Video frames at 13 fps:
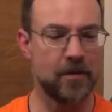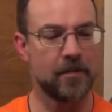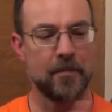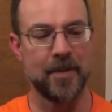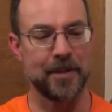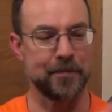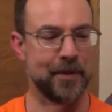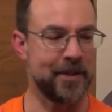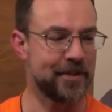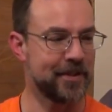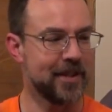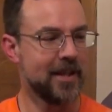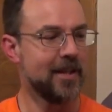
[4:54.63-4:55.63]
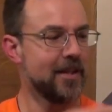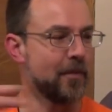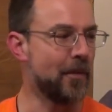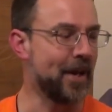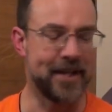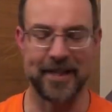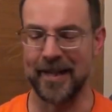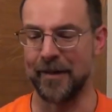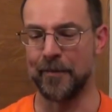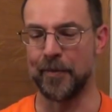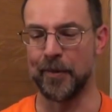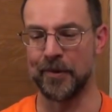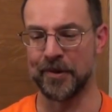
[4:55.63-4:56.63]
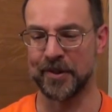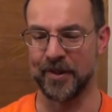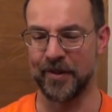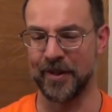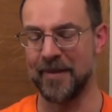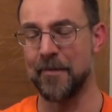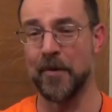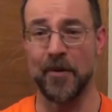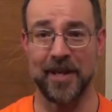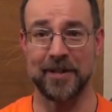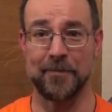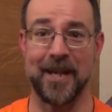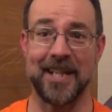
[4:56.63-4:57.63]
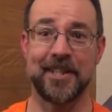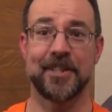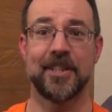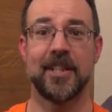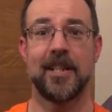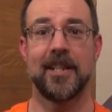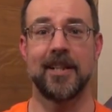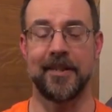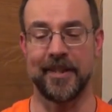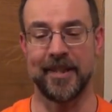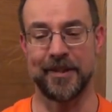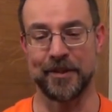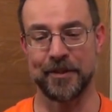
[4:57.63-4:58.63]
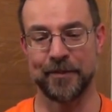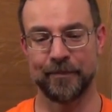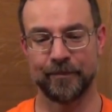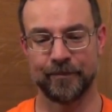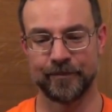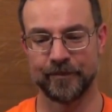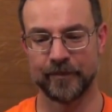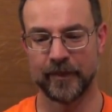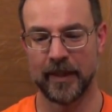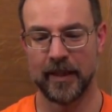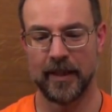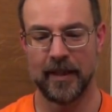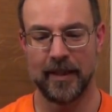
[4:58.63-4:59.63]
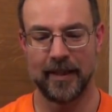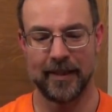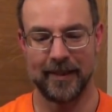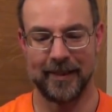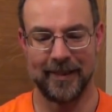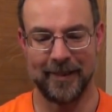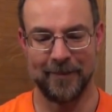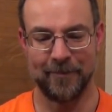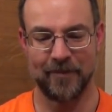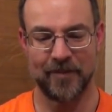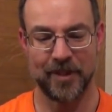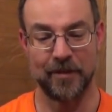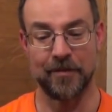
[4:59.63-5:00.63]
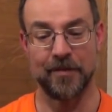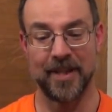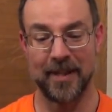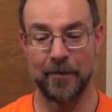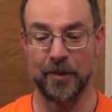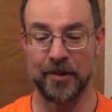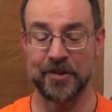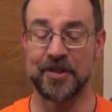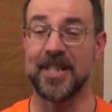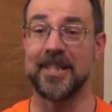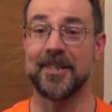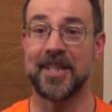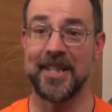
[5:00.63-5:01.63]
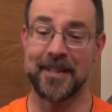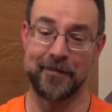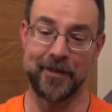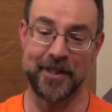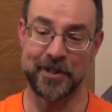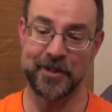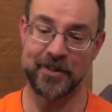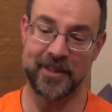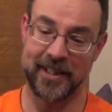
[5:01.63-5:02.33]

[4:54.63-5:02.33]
may as well widen out the bore so they more or less match the others. So that was the T conversion,